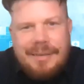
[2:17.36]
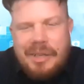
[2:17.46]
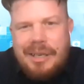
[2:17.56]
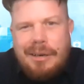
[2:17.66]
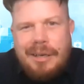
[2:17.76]

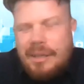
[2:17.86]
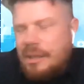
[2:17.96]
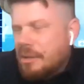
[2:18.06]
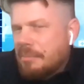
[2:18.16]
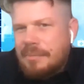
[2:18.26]

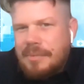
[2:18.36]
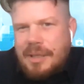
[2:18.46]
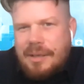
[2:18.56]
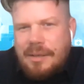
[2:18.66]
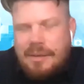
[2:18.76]
currently I'm
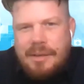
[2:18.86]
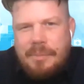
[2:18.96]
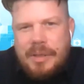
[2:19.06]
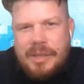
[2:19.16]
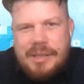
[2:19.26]
an
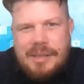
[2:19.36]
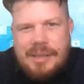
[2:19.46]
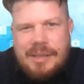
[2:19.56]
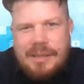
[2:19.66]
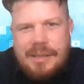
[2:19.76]

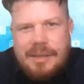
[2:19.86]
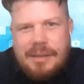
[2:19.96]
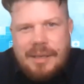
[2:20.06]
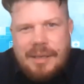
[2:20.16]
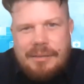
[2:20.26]

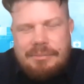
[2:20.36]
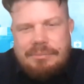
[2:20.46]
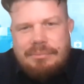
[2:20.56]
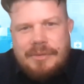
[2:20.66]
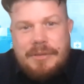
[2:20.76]
emergency
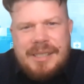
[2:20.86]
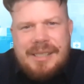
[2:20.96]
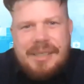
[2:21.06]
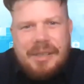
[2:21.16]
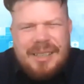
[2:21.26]

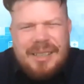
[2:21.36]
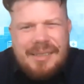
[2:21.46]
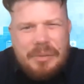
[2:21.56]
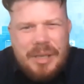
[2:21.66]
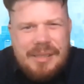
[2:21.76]
physician, I
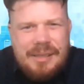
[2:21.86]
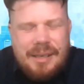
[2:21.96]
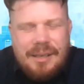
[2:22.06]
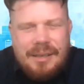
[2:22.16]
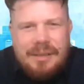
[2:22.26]
guess, a
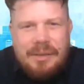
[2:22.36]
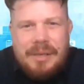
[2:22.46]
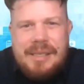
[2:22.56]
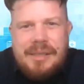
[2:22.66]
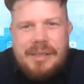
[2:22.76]

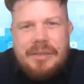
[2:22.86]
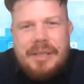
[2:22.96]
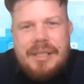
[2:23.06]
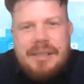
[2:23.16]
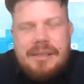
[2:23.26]
research
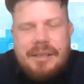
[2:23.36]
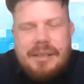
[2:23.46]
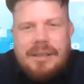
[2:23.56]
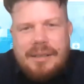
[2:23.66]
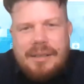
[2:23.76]

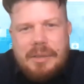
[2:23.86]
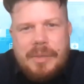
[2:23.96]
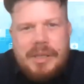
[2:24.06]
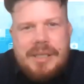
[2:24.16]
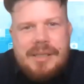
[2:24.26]
registrar and an
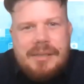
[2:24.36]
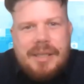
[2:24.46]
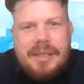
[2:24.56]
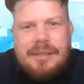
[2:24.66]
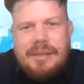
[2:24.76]
emergency
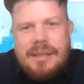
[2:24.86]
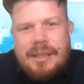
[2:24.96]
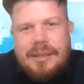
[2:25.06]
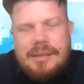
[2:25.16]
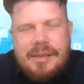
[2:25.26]

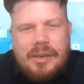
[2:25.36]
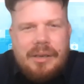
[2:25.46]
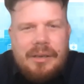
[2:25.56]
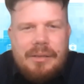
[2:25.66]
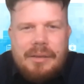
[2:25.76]
registrar.
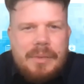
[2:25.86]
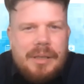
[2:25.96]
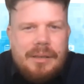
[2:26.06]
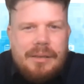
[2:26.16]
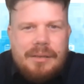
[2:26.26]
So I'm
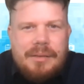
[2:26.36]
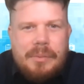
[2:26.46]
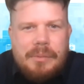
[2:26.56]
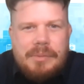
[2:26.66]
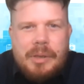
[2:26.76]
a
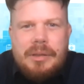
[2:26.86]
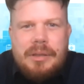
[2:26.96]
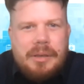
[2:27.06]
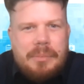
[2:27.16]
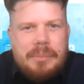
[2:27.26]

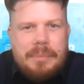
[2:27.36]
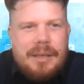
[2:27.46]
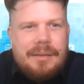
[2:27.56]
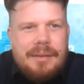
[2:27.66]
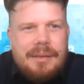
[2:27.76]
doctor. I'm
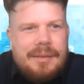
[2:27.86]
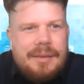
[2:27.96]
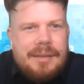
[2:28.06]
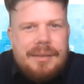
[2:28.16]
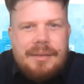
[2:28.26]
about
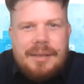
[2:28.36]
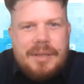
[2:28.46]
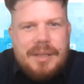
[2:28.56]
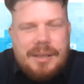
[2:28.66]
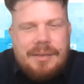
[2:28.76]

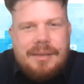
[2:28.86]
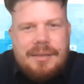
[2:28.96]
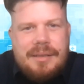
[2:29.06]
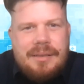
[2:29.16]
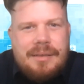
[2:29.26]
7 years
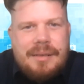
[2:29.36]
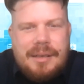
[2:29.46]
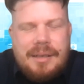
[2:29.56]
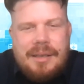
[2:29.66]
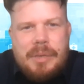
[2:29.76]
into
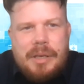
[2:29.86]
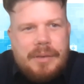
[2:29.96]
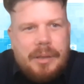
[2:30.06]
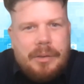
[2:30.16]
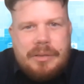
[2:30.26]
my
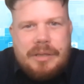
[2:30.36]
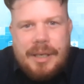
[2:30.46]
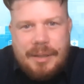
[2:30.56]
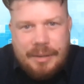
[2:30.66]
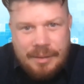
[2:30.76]
final
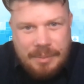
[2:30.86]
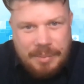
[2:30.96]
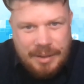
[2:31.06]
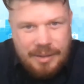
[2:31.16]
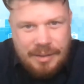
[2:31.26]
training, a
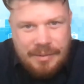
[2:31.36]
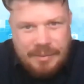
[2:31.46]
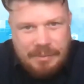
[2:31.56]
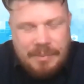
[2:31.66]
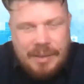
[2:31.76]
couple of years from